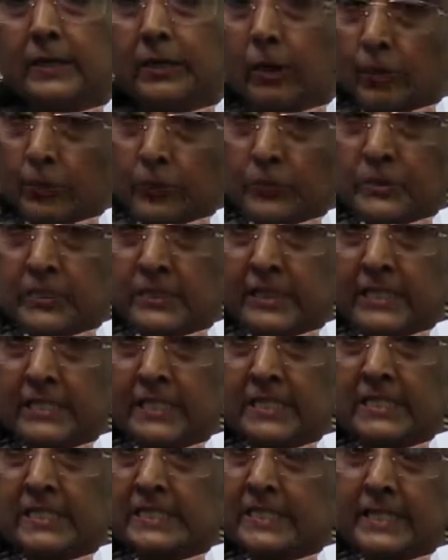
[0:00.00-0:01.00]
opposite
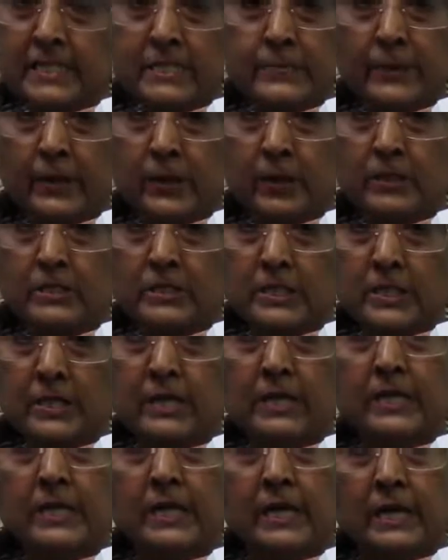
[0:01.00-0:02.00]
direction, since
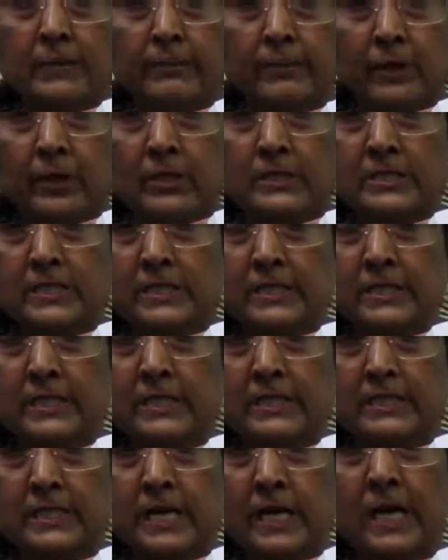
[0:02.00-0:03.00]
velocity
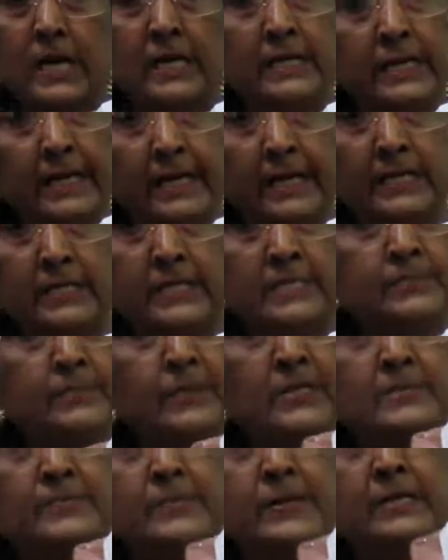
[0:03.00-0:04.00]
is
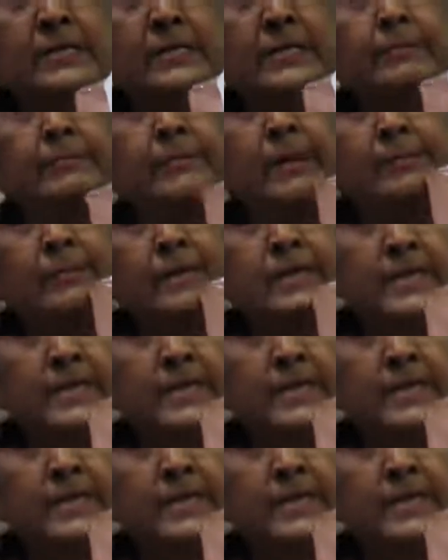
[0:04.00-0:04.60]
displacement may be